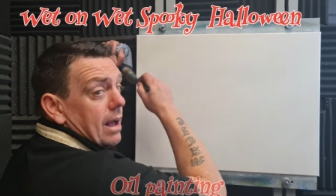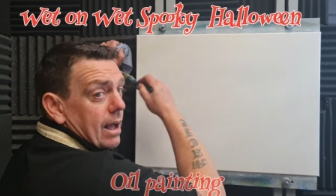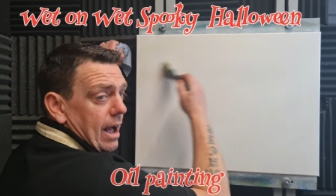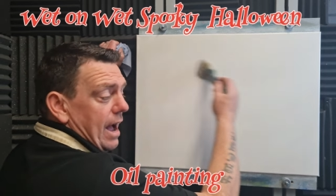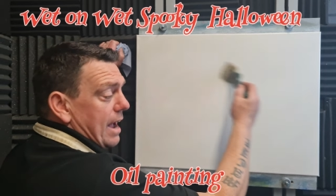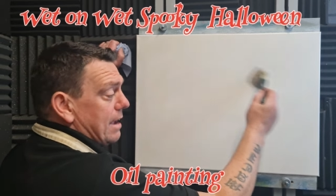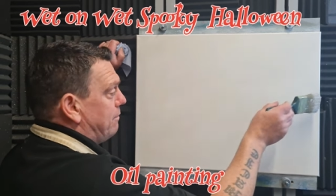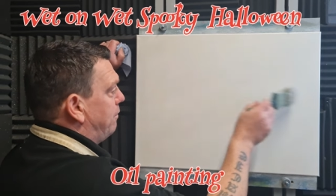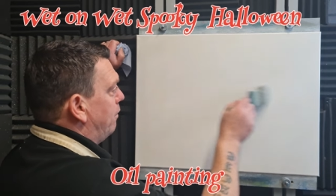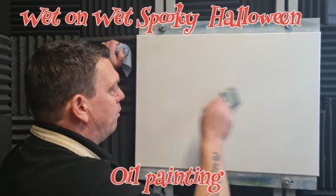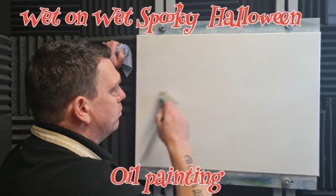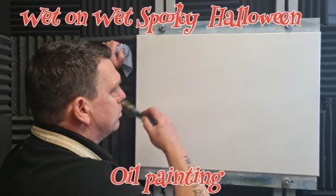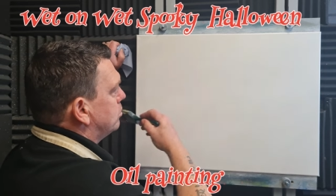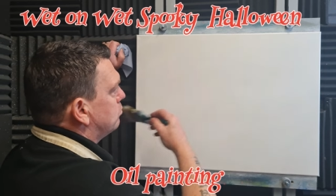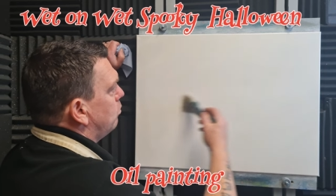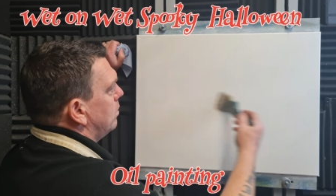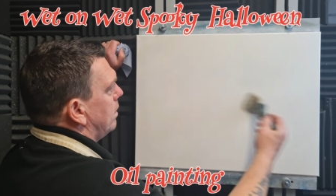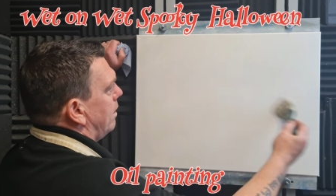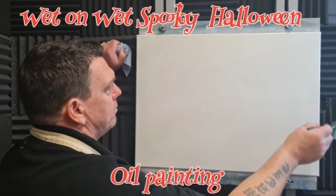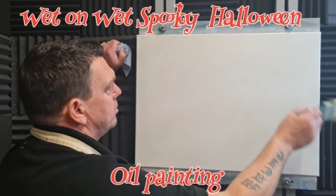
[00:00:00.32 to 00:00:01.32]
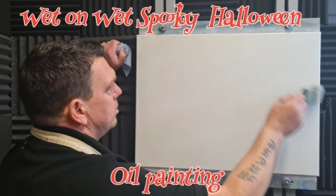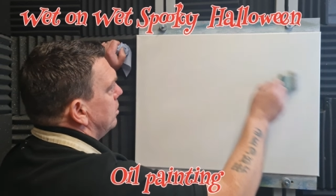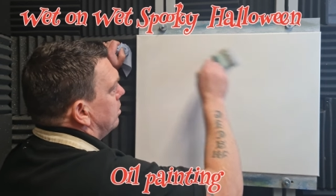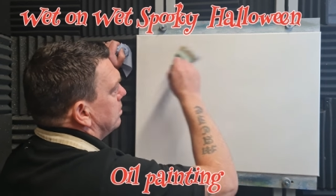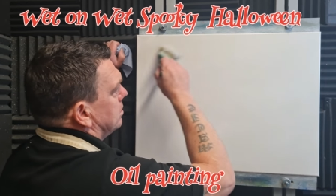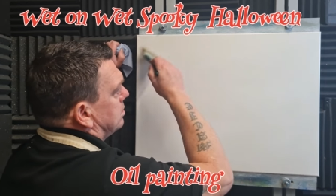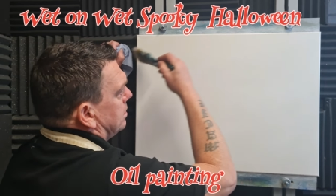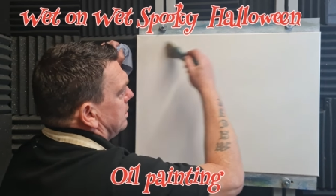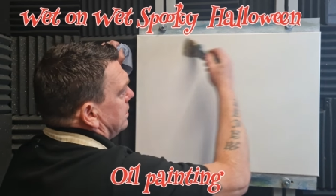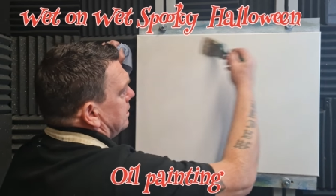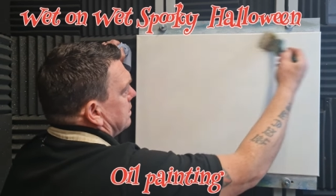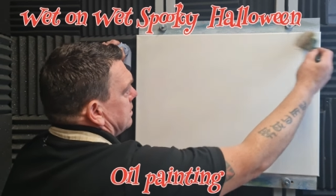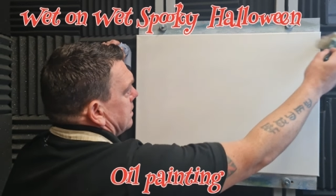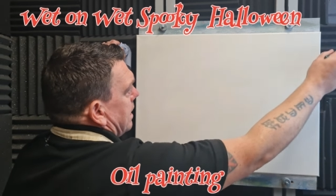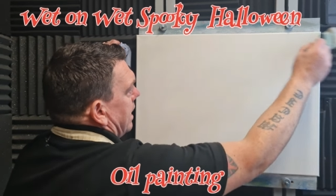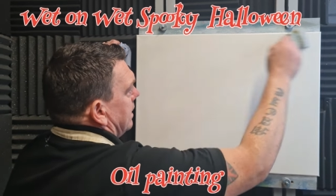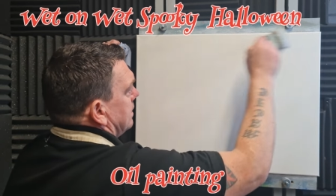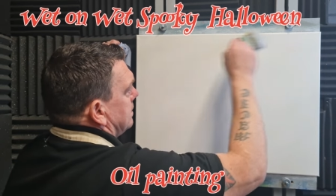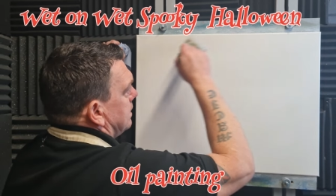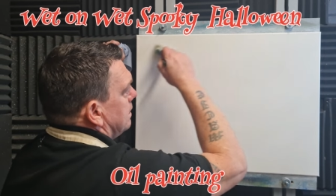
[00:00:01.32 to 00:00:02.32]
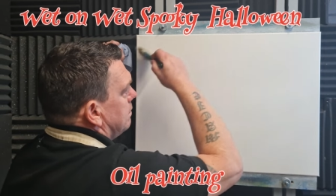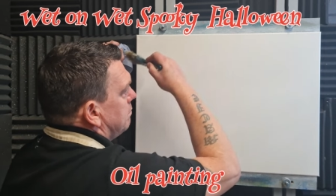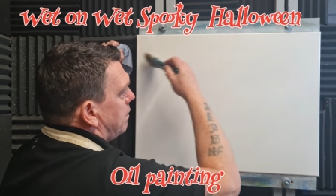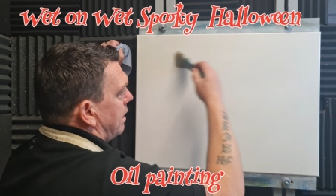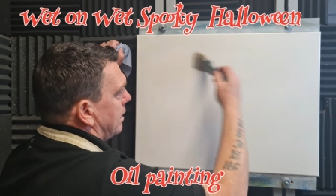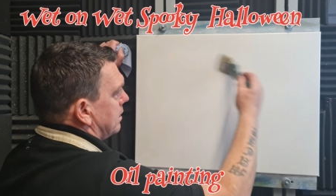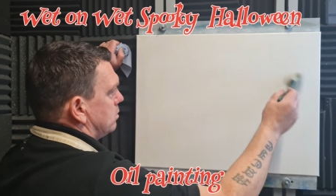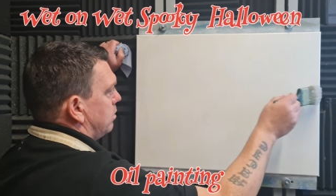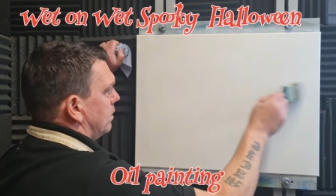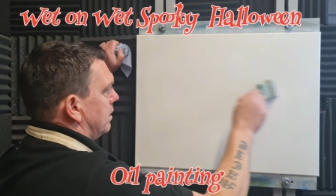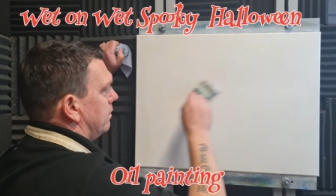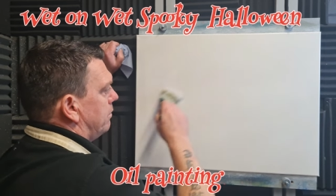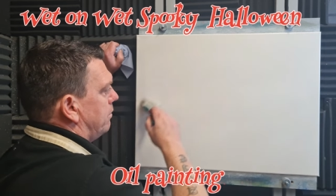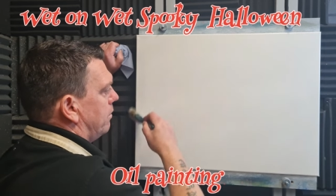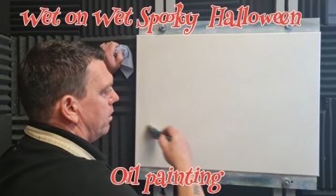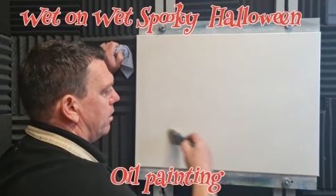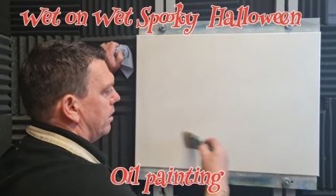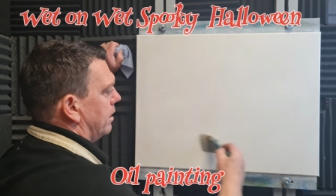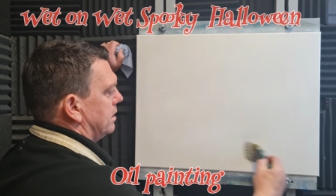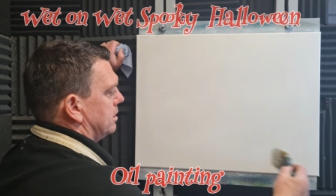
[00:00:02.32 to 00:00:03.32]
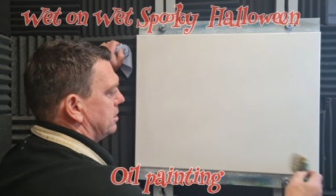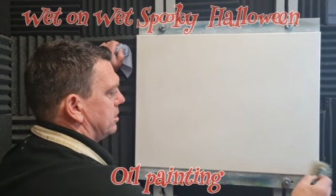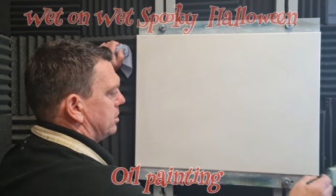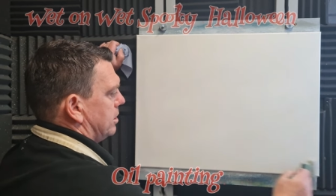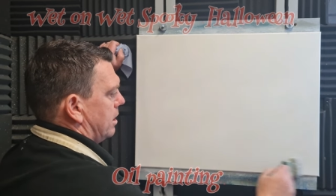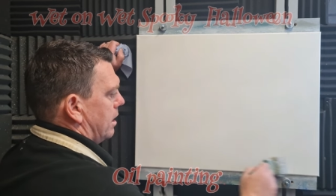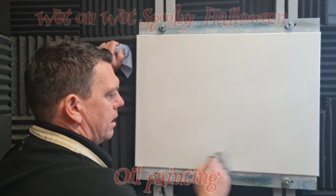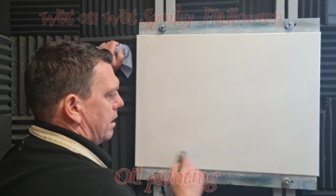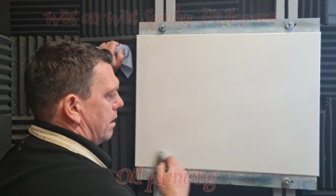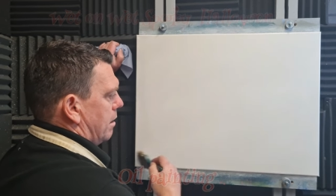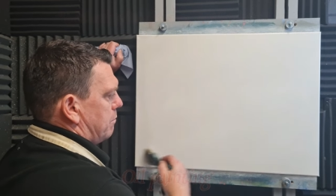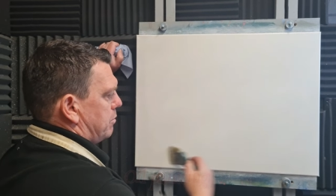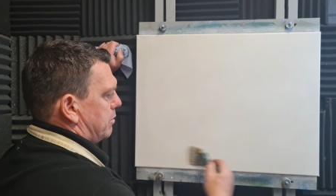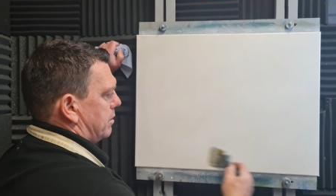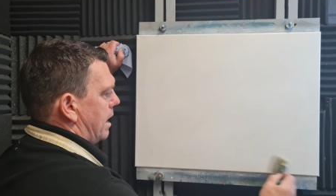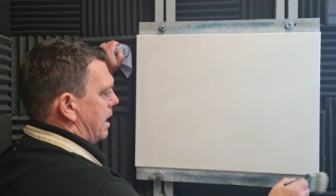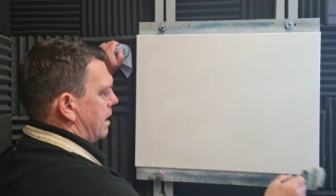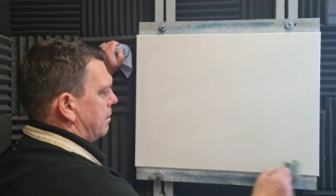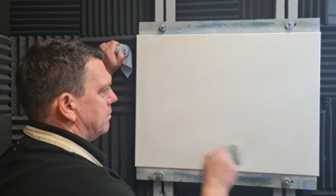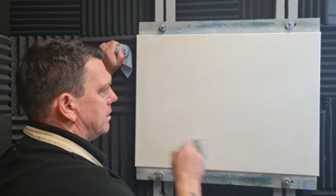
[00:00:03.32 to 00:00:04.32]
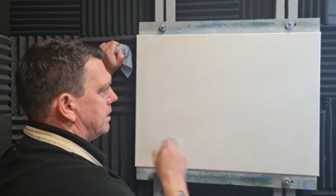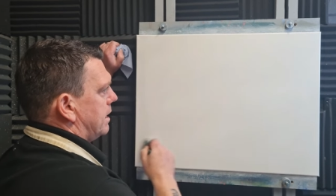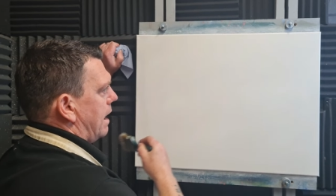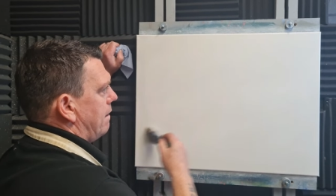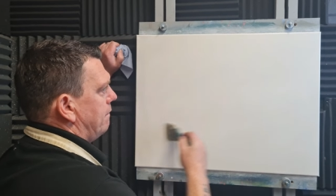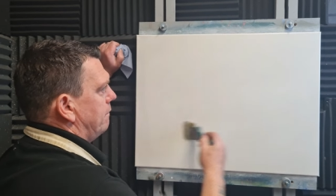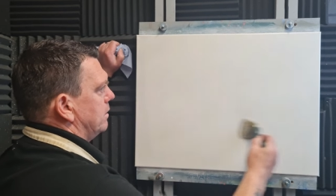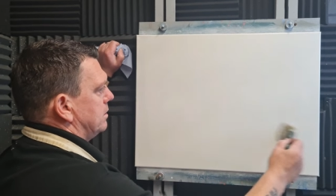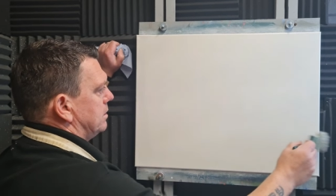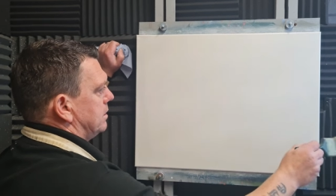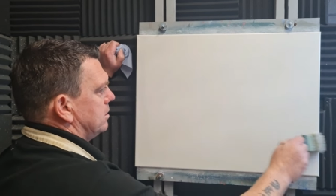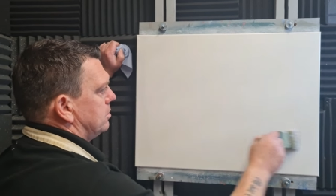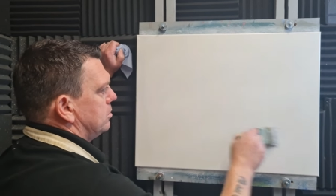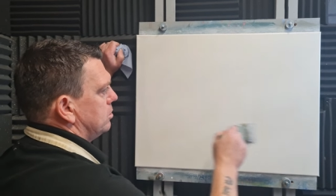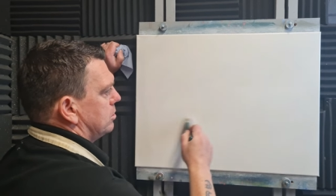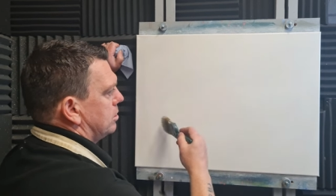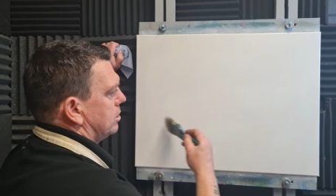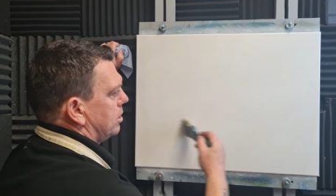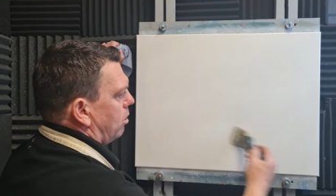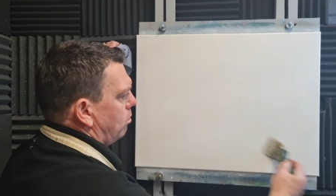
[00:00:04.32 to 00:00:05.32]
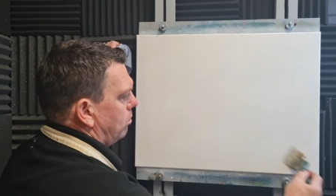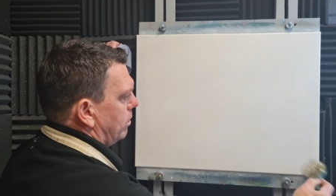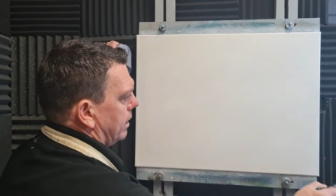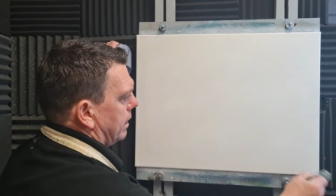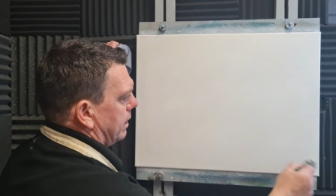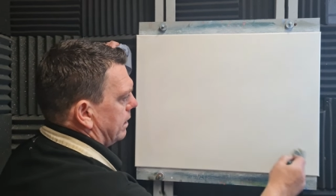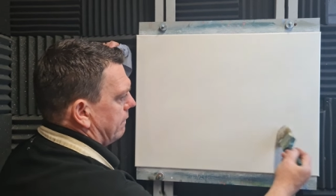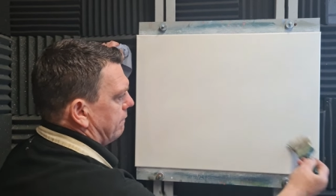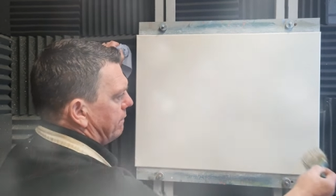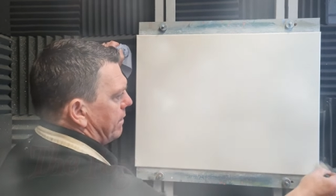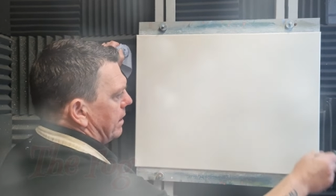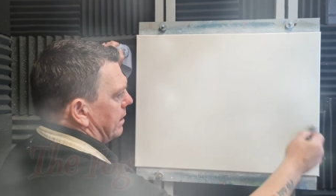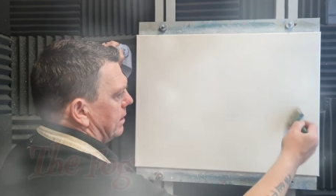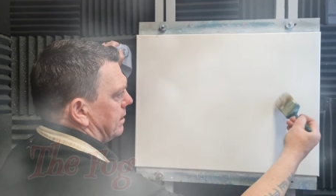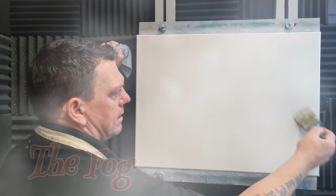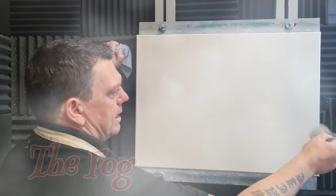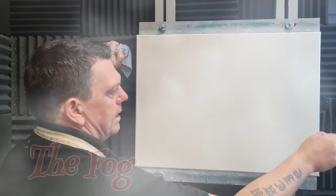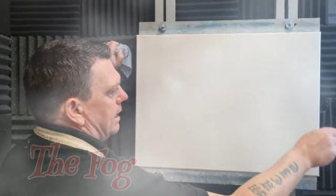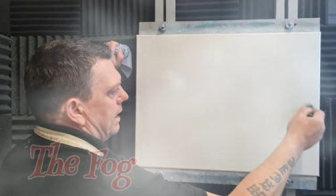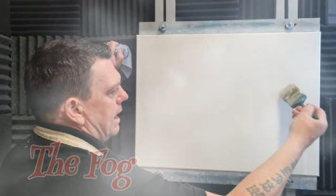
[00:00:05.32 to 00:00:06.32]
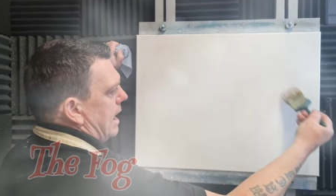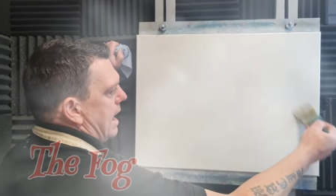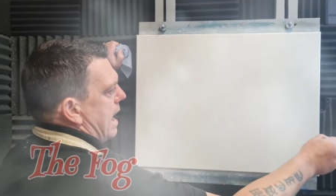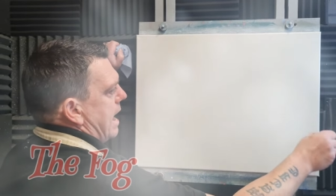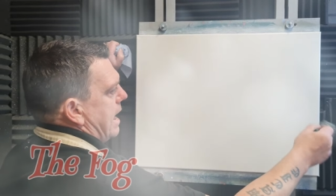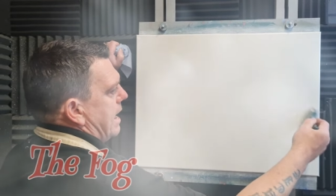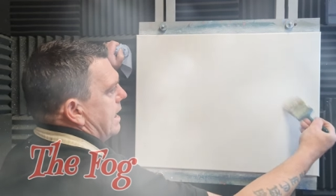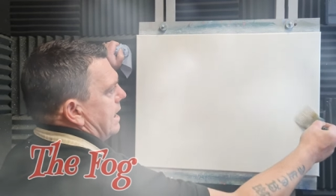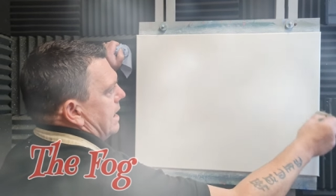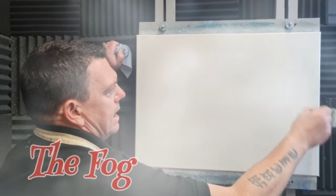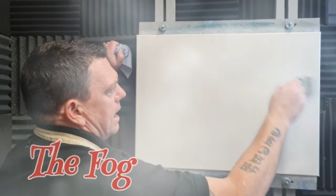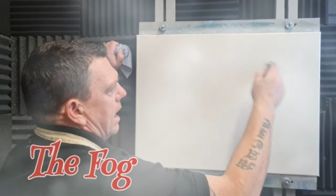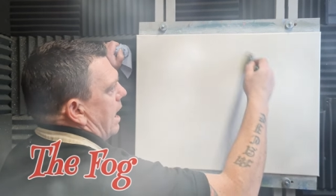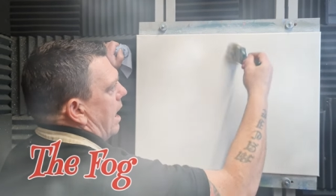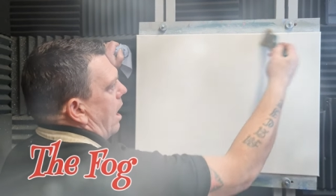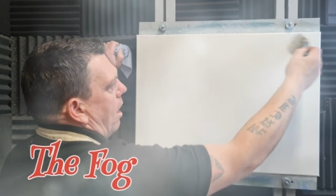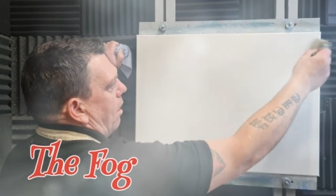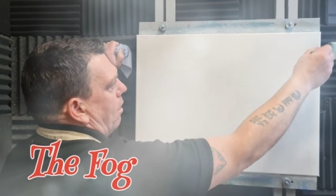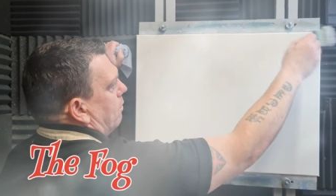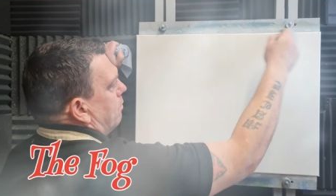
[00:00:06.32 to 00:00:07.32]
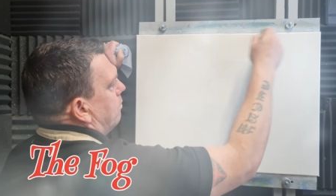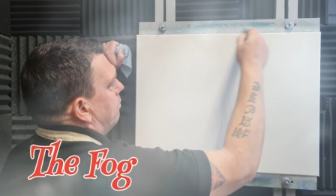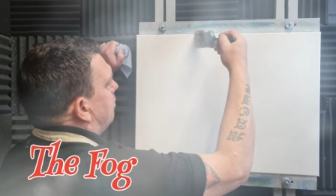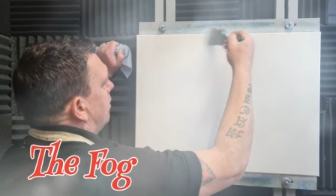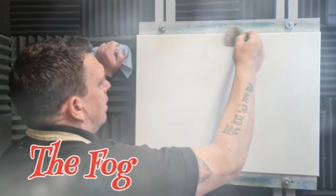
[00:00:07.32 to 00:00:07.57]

Hi folks, what I've done to this 18 by 24 inch primed canvas is just coat it in a very thin layer of